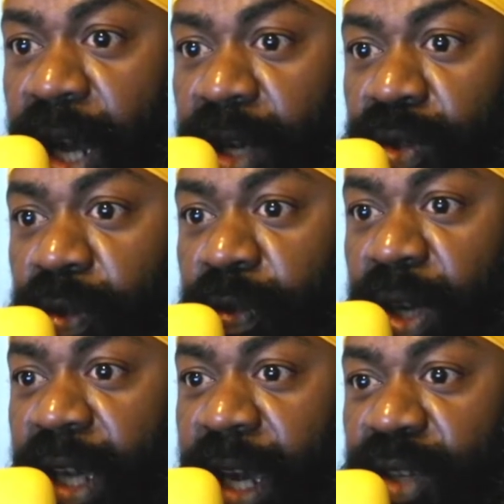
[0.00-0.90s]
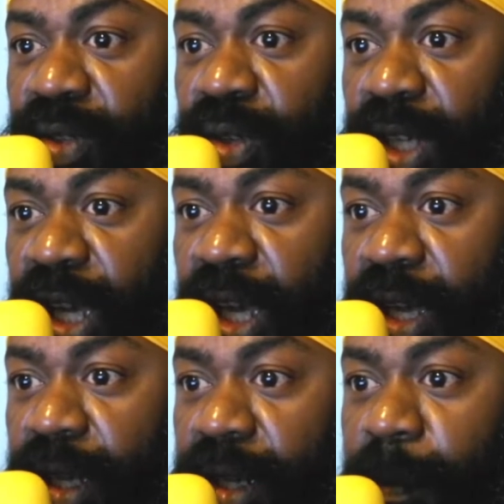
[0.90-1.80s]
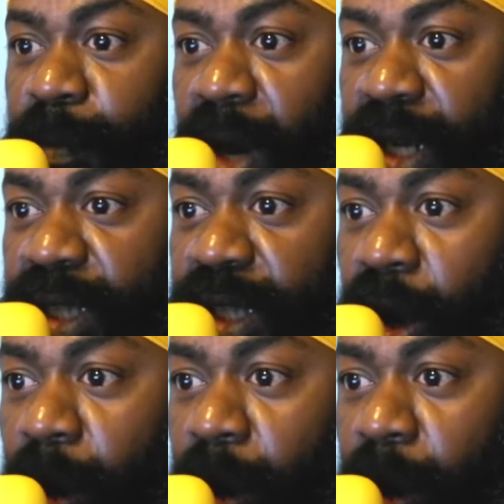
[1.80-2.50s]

not to forget today the policy